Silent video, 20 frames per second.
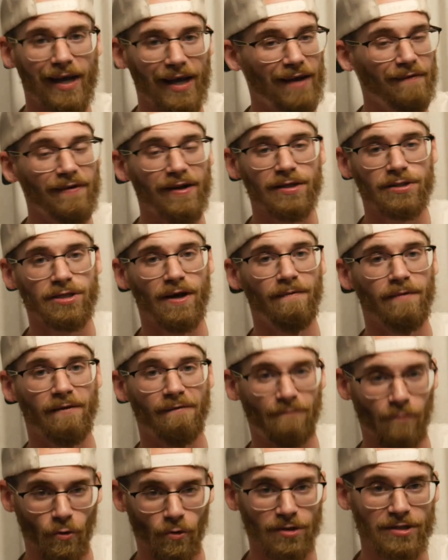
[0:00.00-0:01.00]
Even in some of the
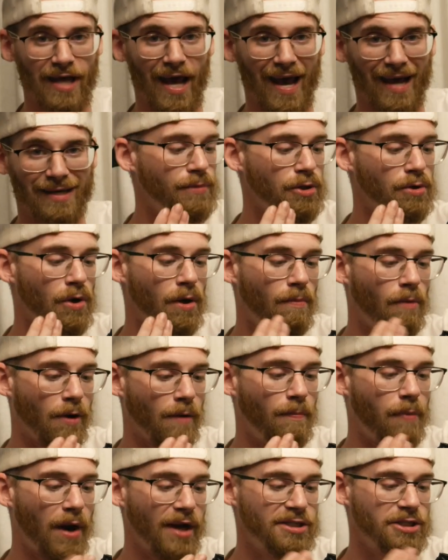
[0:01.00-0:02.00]
Vortex, more
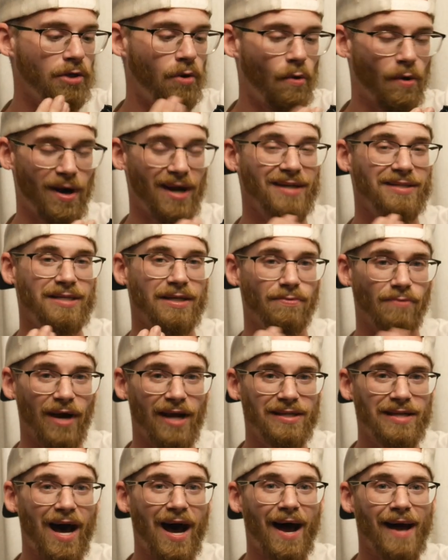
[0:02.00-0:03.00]
budget-oriented
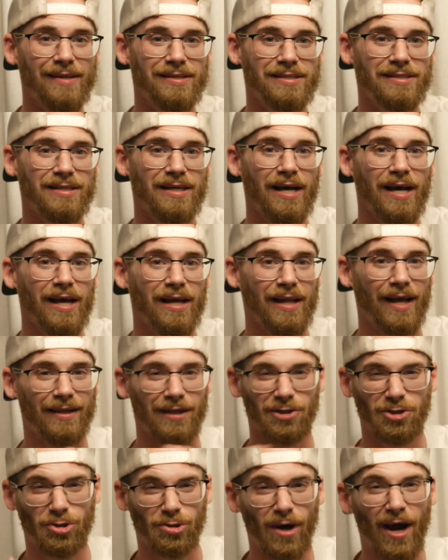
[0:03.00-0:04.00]
red dots, like
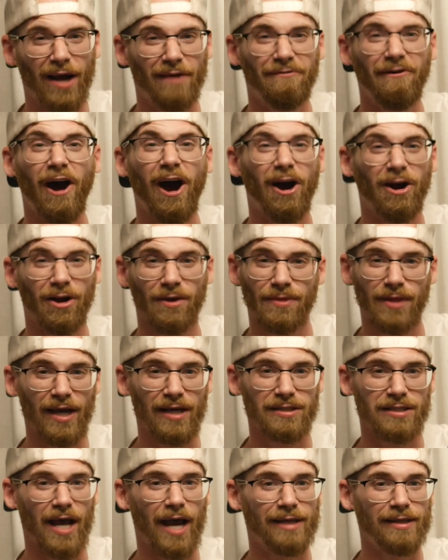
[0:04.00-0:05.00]
the Strike Fire and
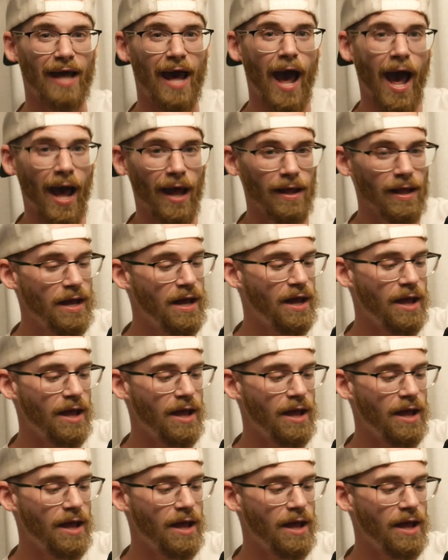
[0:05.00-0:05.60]
things like that,